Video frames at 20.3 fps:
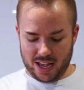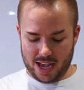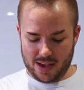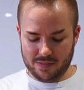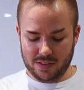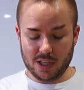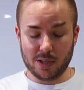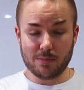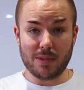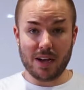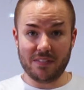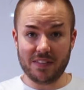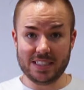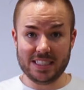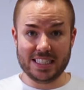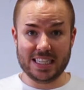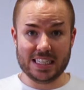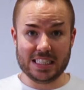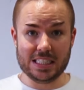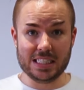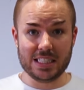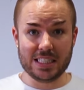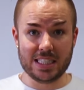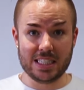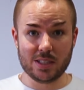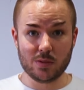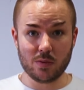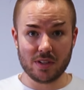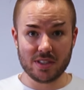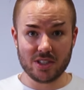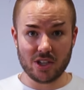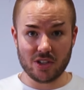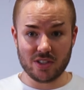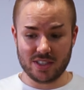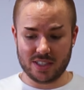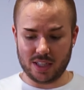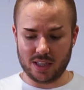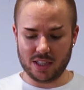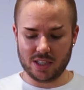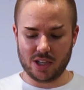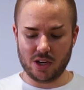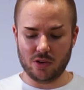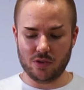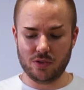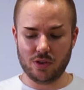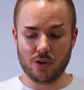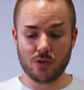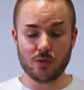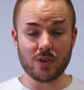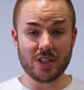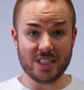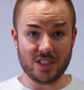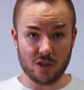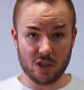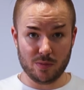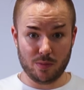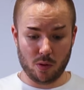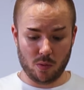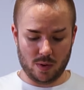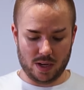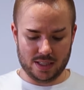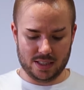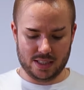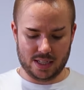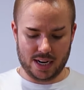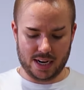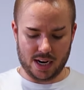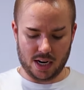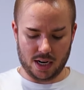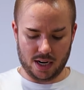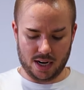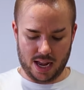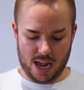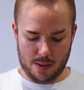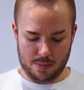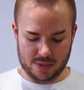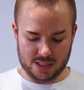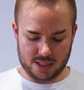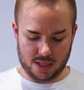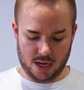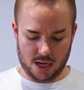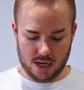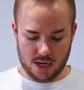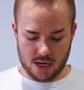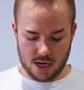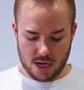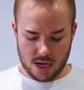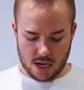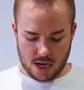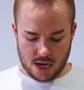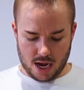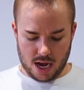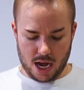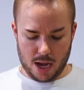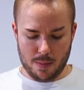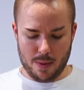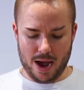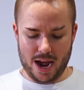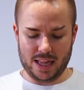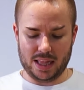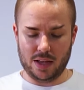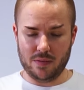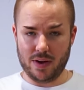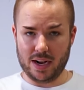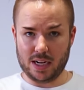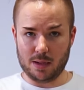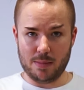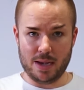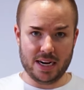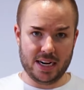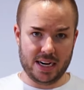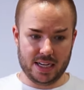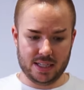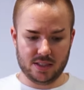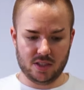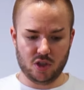have little muffin tins. These ones are silicone reusable ones that I got on Amazon. Highly recommend it,